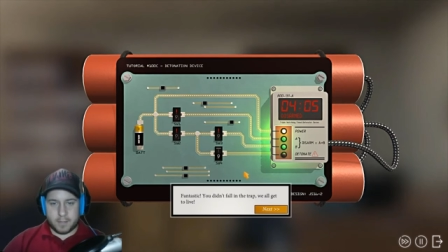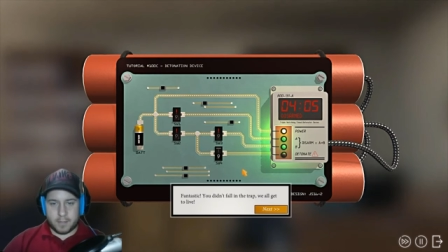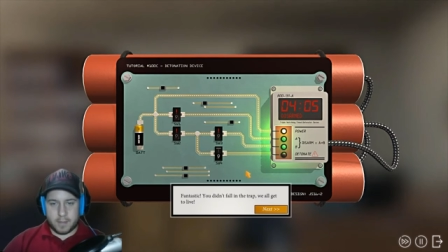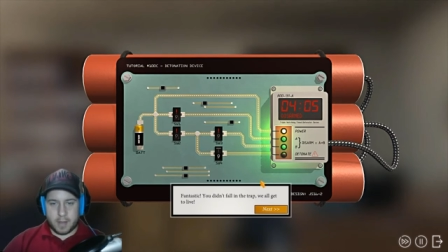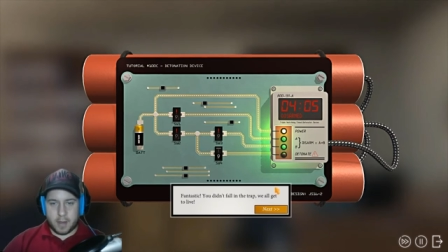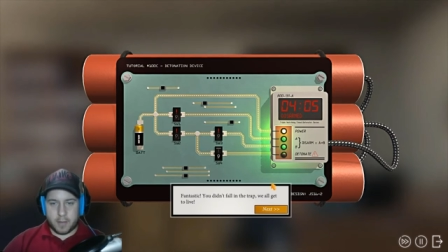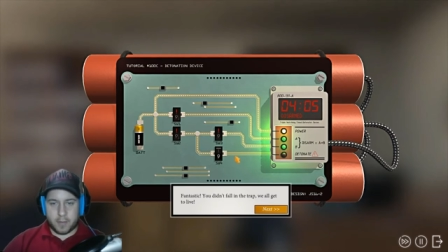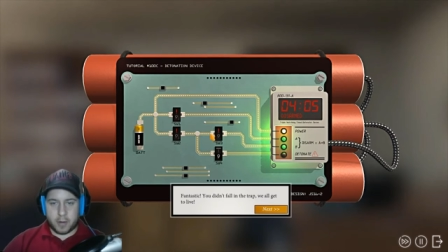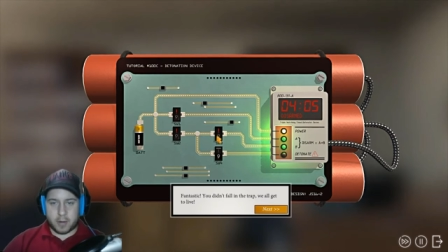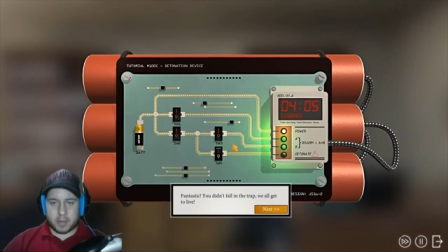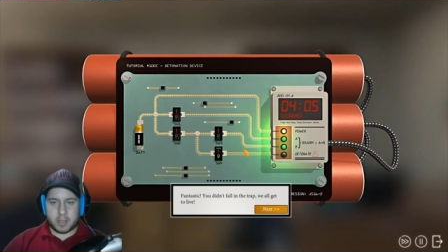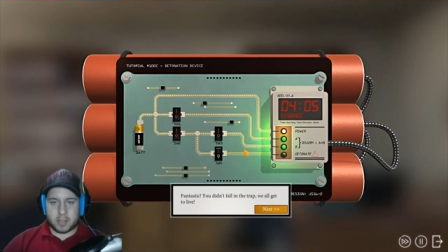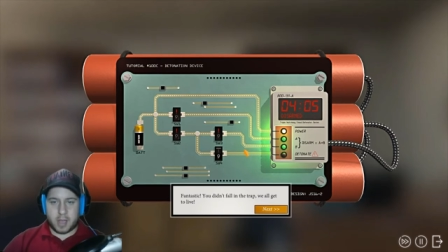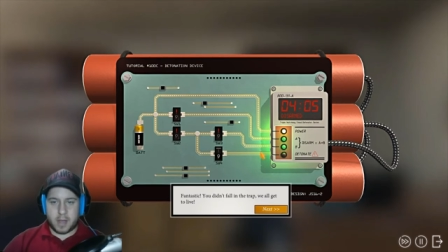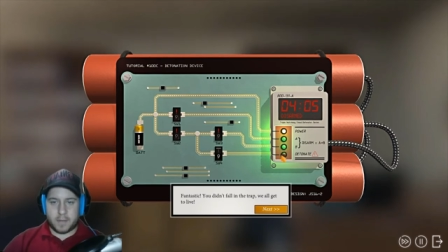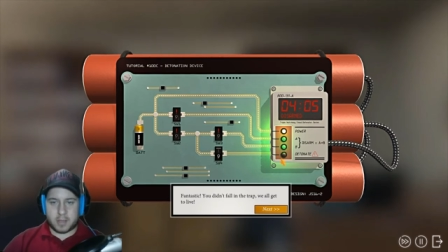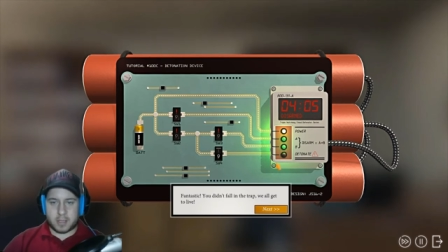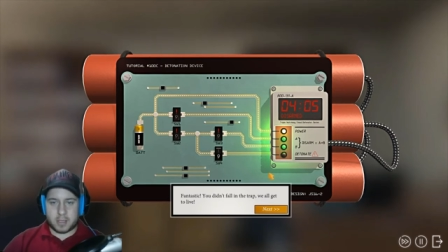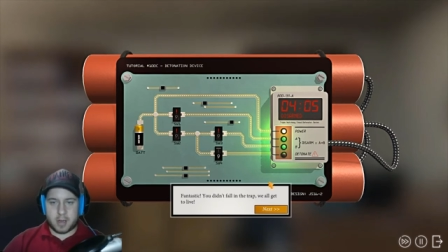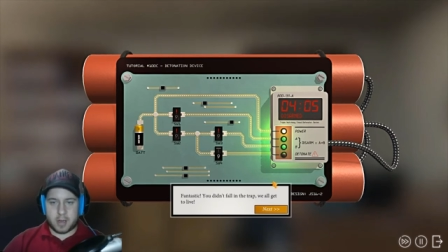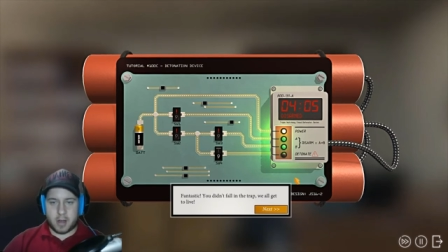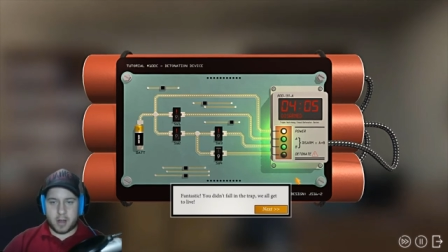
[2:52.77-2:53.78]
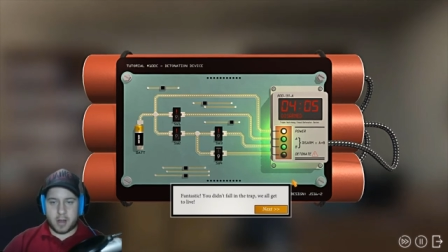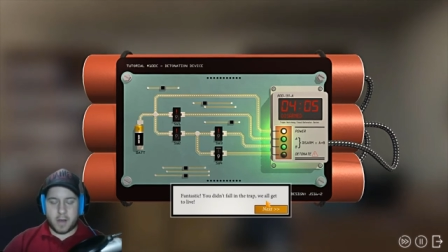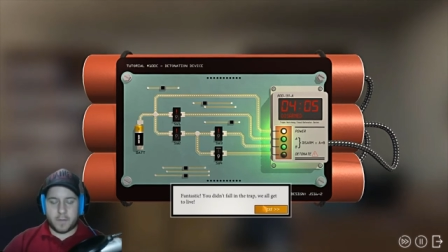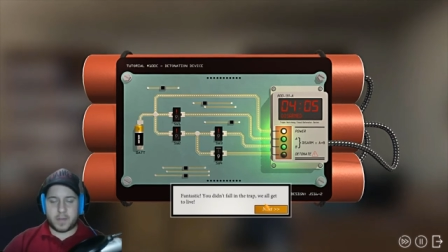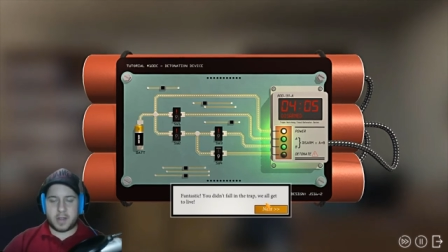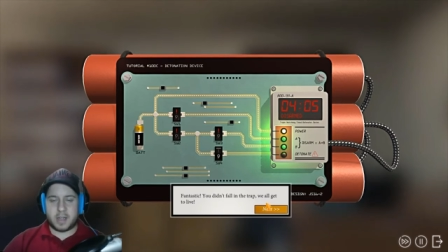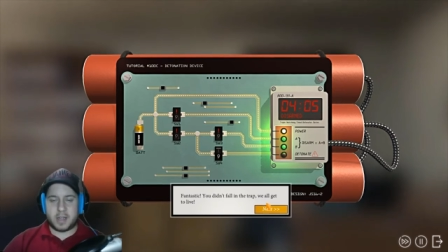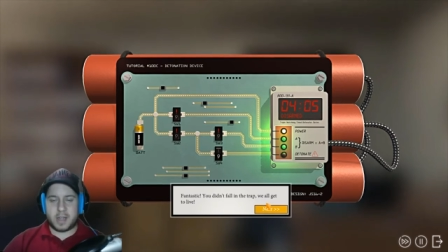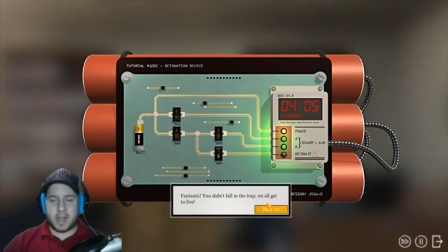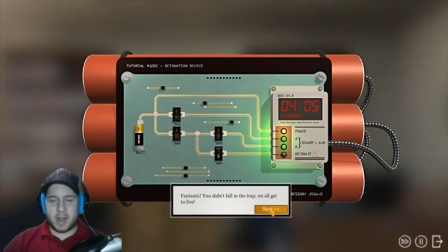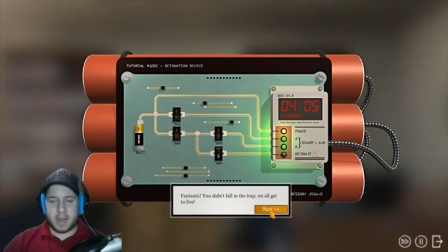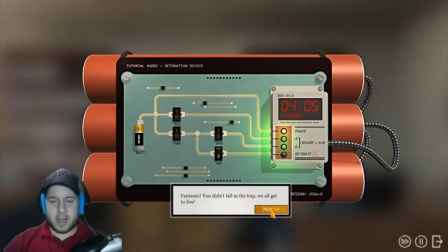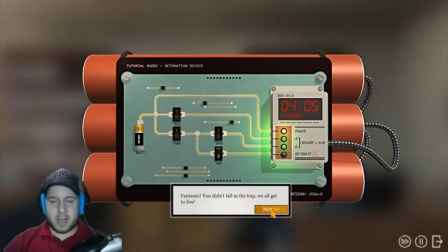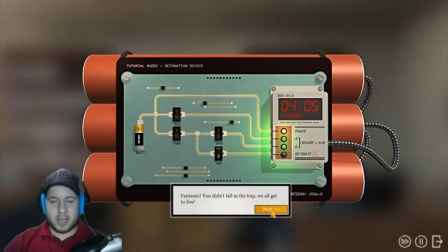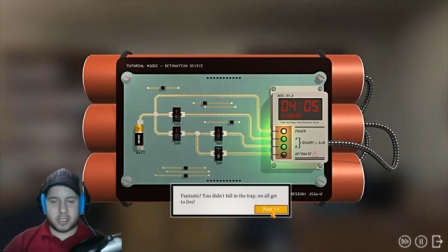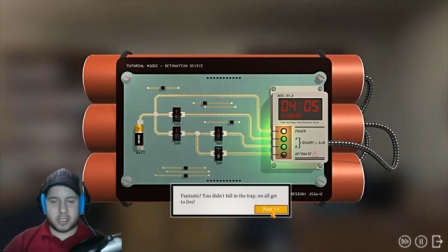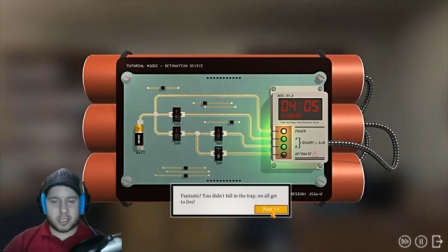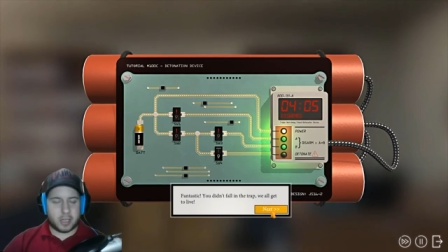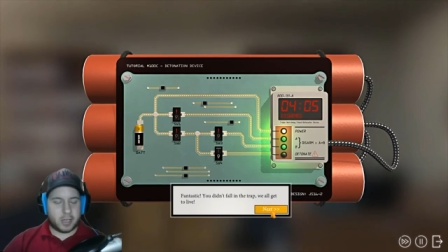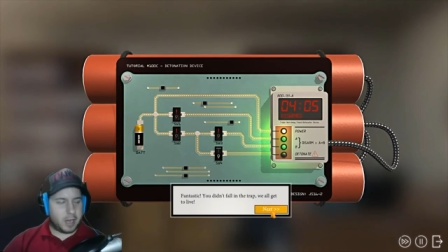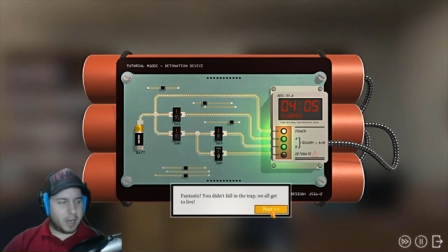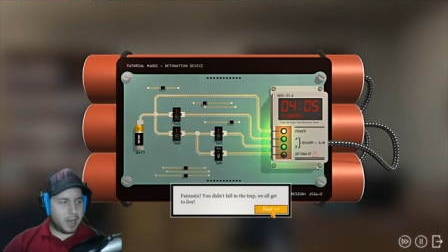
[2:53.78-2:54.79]
Now, of course, you have to turn off the
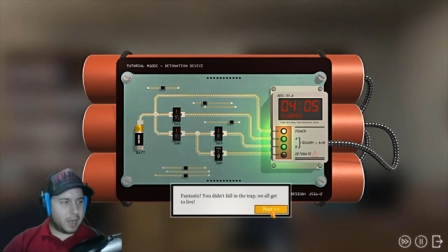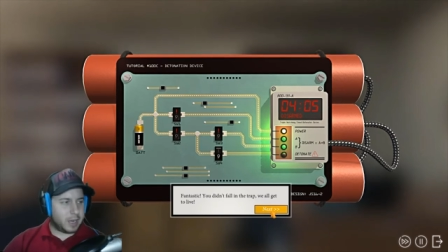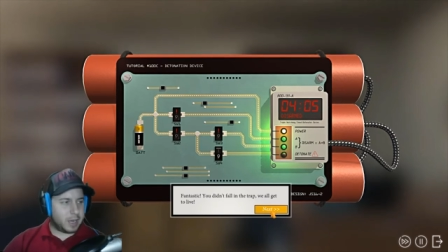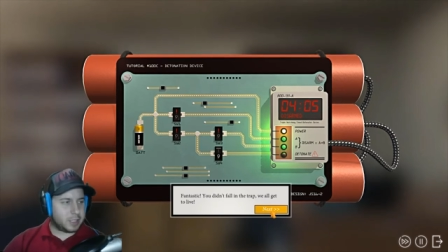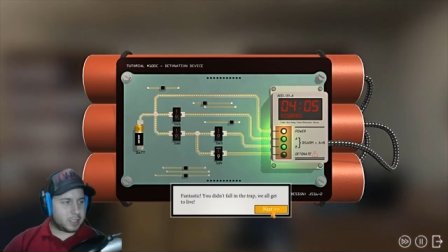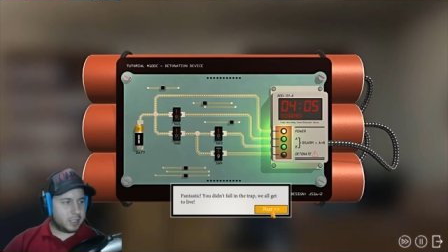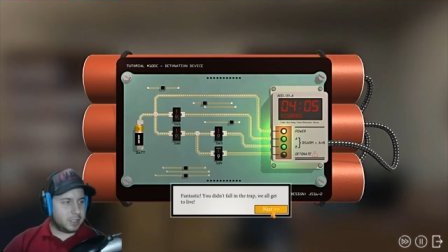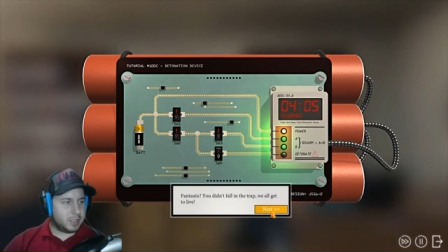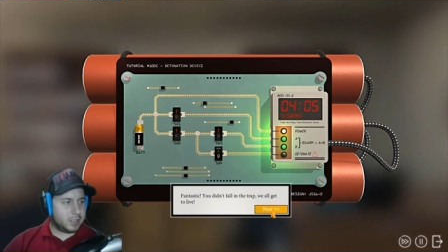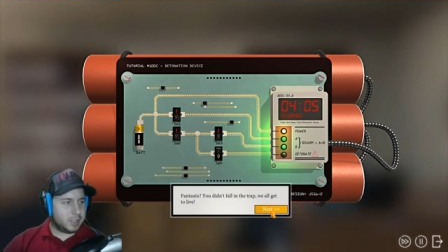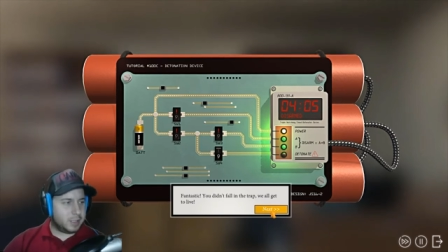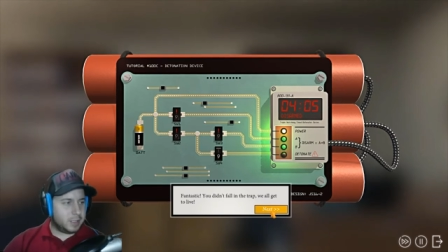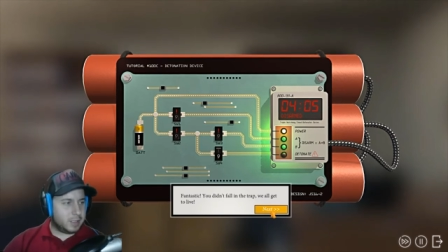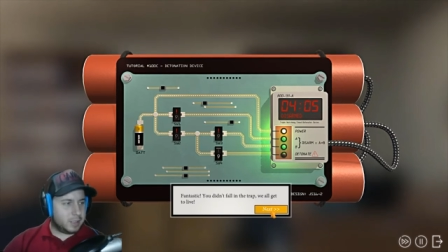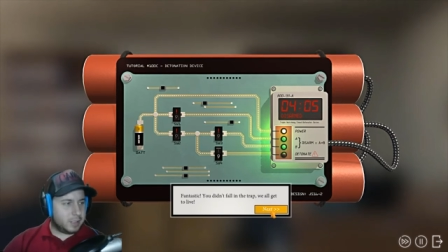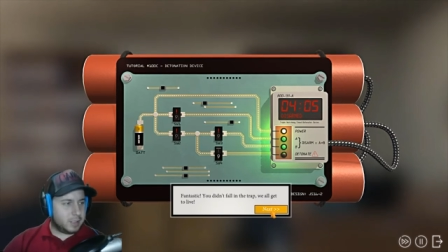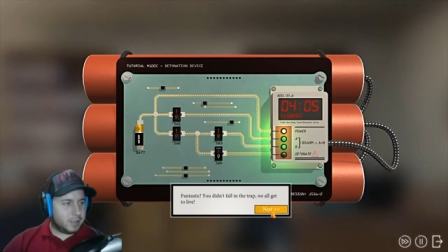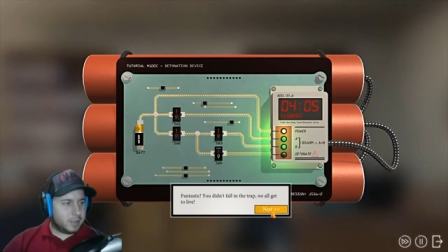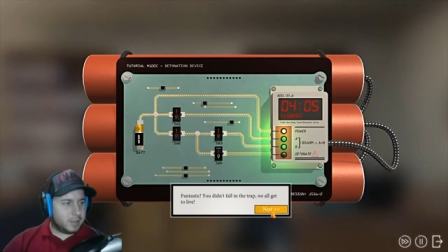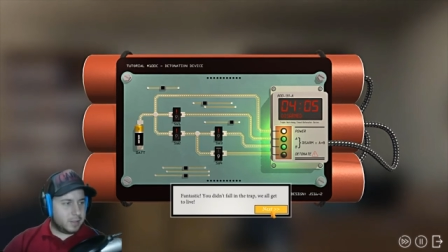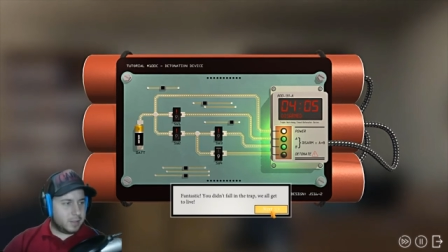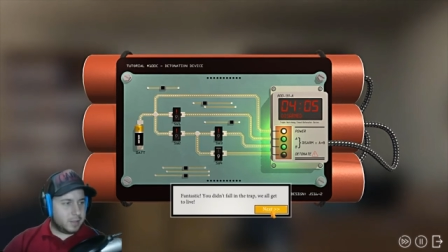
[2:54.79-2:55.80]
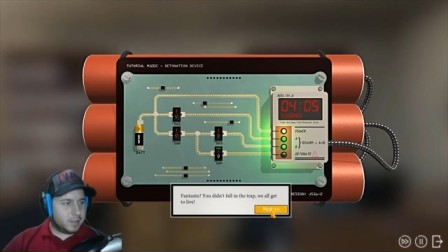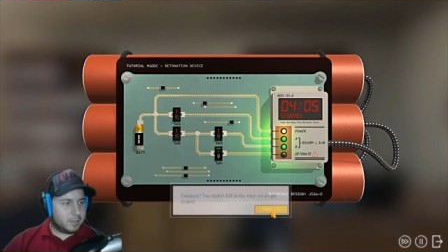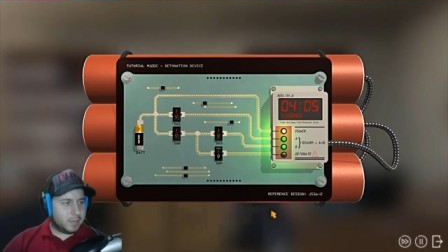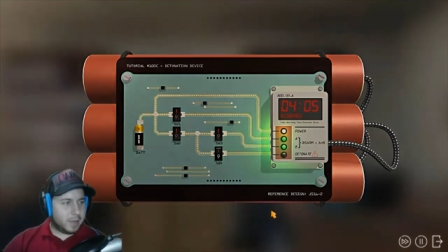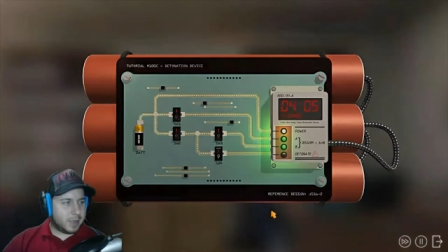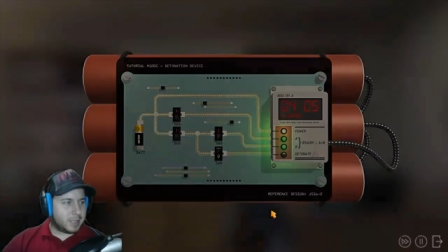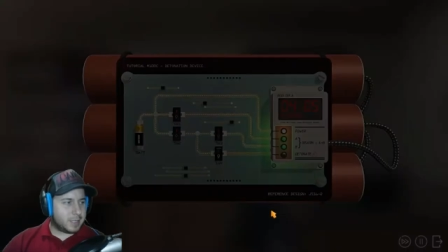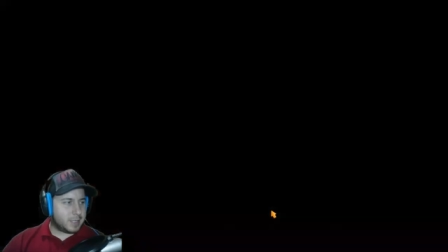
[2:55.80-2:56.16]
detonation connection. Makes